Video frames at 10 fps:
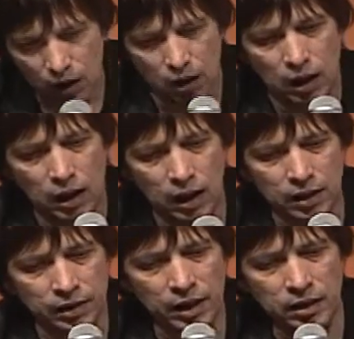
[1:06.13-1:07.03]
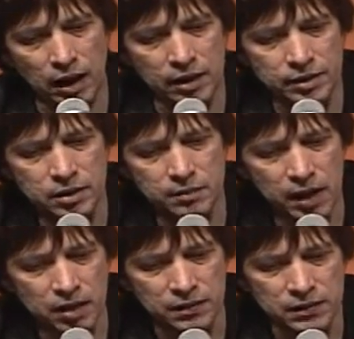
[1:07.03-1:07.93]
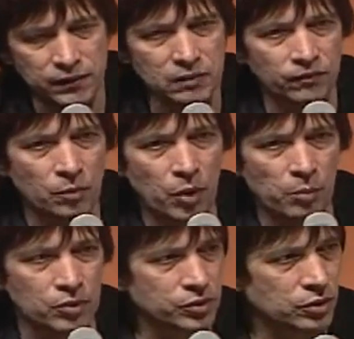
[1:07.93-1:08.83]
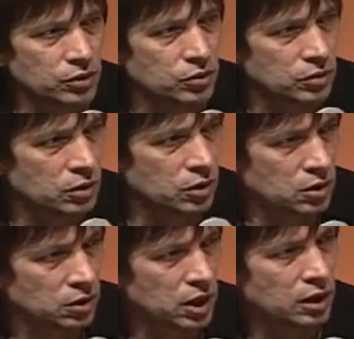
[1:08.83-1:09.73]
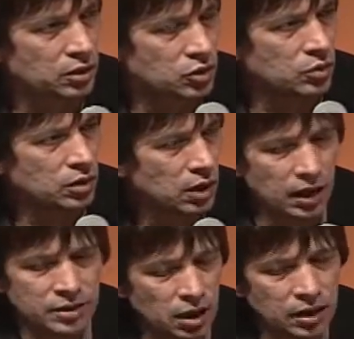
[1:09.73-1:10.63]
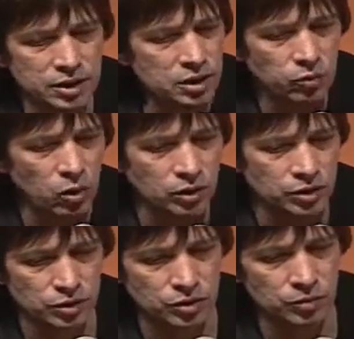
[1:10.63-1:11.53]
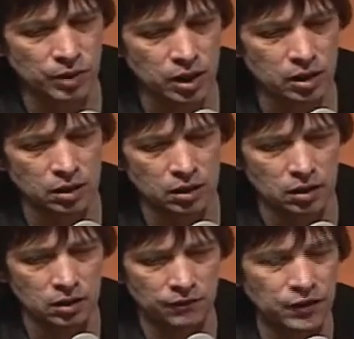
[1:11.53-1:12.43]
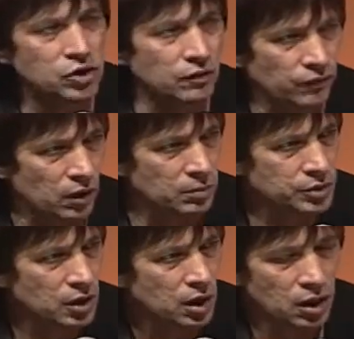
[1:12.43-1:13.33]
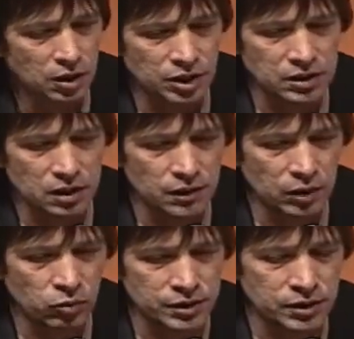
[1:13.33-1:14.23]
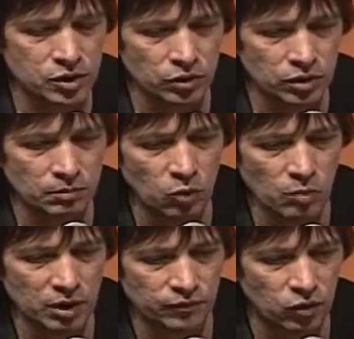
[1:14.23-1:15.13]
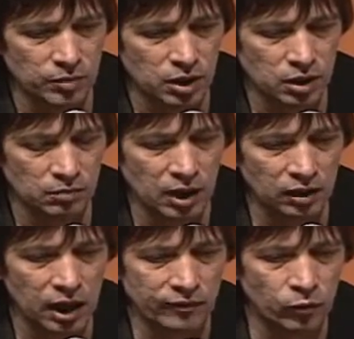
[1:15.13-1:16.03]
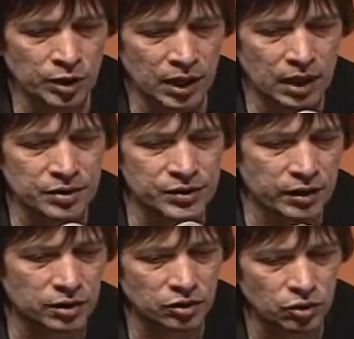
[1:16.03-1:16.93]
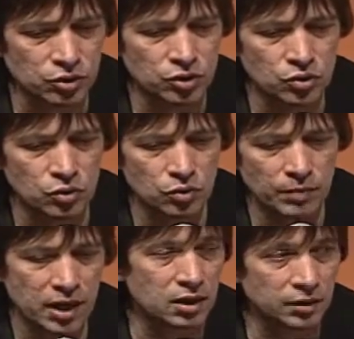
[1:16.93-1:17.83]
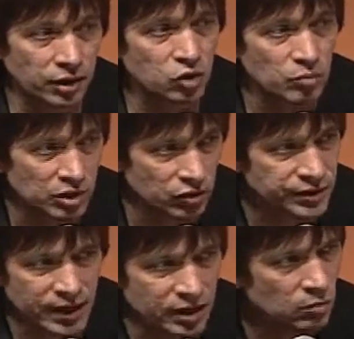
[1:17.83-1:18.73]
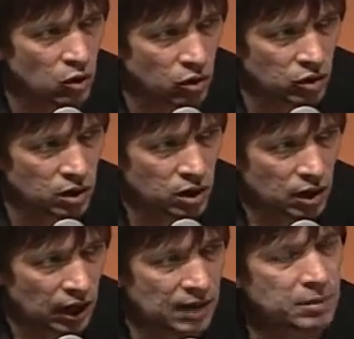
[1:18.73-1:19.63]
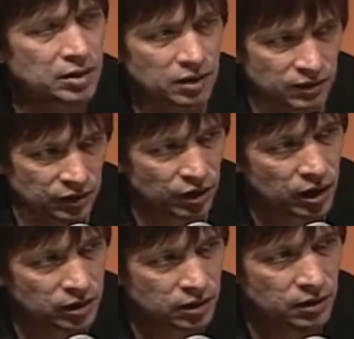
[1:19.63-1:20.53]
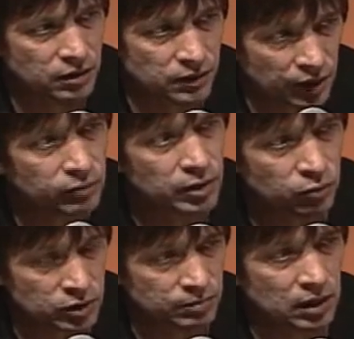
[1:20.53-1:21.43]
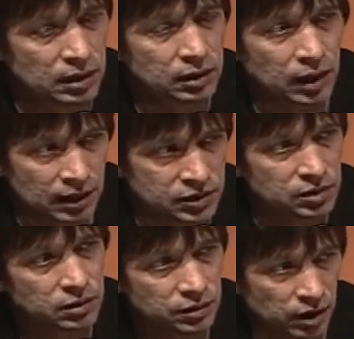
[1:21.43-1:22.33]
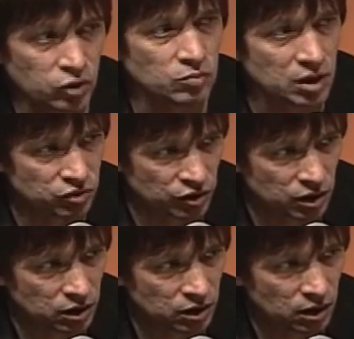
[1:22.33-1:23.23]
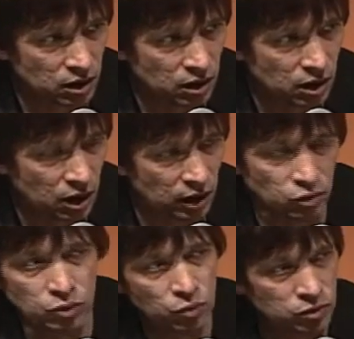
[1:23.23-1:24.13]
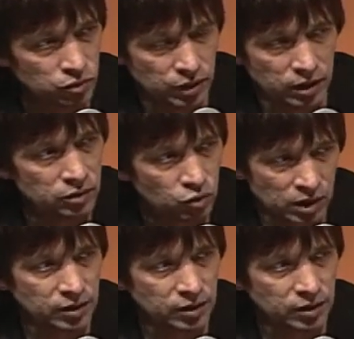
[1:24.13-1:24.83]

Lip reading: that I didn't make this film for purpose. You know, I didn't want to make fiction films. Just that was a certain moment for me in my life when I decided not to make documentaries anymore. I made In the Dark was my last documentary. I don't want to make